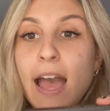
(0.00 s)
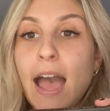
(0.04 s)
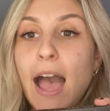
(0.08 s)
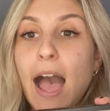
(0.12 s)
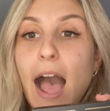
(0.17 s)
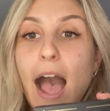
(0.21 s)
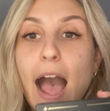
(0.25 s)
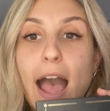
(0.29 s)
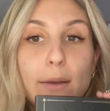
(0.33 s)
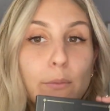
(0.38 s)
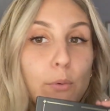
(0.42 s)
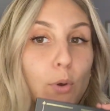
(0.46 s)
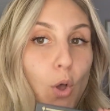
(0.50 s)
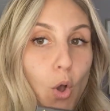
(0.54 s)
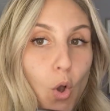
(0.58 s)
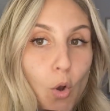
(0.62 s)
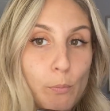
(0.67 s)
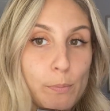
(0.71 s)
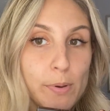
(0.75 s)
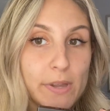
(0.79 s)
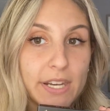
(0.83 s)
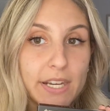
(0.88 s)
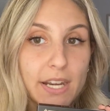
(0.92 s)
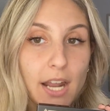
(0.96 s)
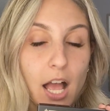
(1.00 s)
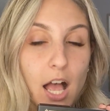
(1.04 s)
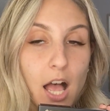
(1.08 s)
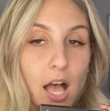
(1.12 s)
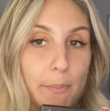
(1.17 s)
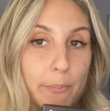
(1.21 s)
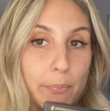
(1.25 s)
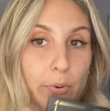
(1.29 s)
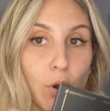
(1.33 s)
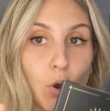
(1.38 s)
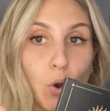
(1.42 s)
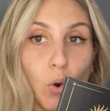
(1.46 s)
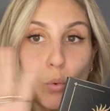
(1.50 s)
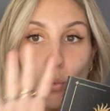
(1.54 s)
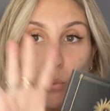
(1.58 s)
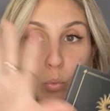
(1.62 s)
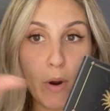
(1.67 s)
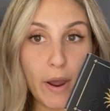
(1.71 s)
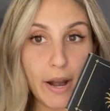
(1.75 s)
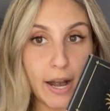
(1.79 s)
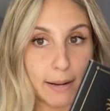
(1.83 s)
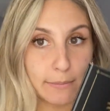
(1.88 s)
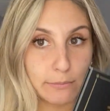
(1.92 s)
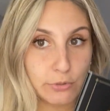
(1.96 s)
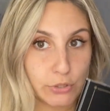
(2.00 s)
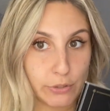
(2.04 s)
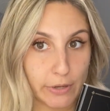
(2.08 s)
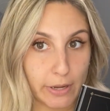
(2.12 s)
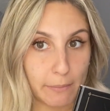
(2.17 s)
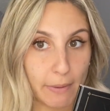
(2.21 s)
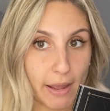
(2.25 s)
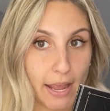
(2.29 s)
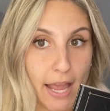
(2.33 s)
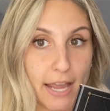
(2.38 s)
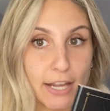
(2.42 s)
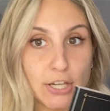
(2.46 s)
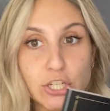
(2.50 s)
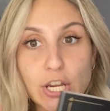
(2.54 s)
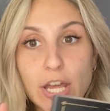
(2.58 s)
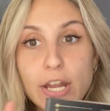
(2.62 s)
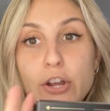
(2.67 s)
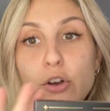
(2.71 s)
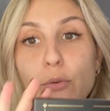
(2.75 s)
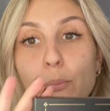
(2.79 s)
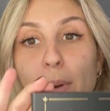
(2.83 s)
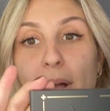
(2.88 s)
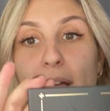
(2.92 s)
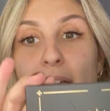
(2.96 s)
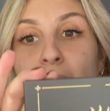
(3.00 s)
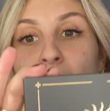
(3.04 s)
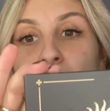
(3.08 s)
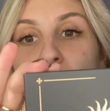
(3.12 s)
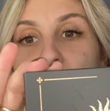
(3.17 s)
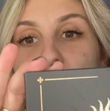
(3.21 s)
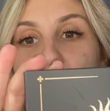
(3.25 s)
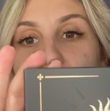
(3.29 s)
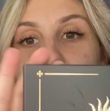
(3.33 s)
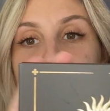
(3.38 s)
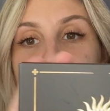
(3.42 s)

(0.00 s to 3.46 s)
I will open it up when I'm doing my eyeshadow, but this